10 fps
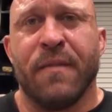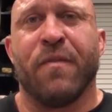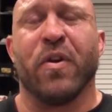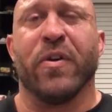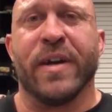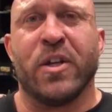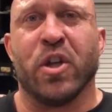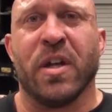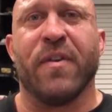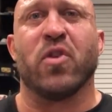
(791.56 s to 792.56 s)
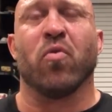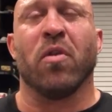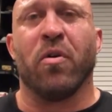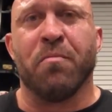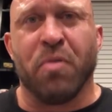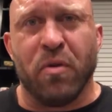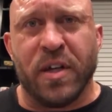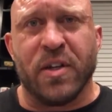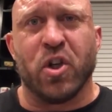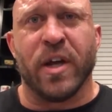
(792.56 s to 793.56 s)
For your each individual own
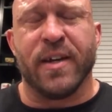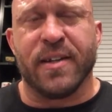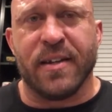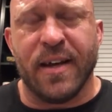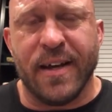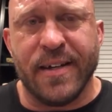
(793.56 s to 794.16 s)
protein shakes.